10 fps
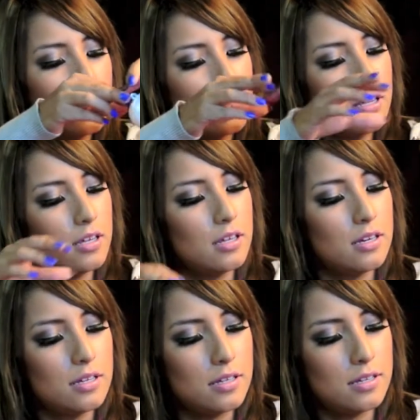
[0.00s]

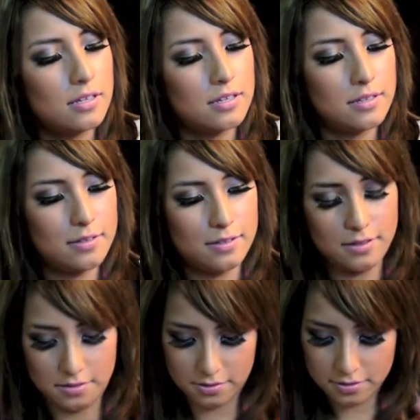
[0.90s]

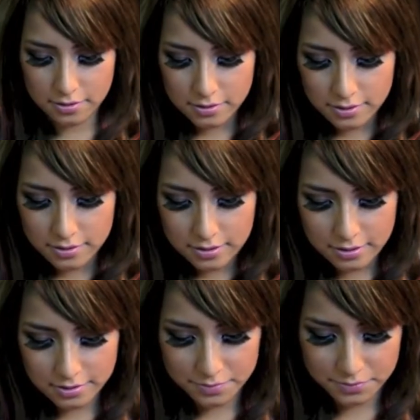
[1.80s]

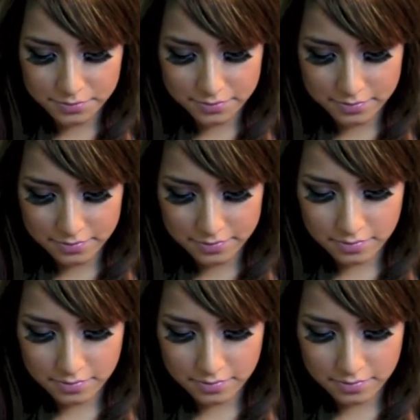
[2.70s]
Nothing is said.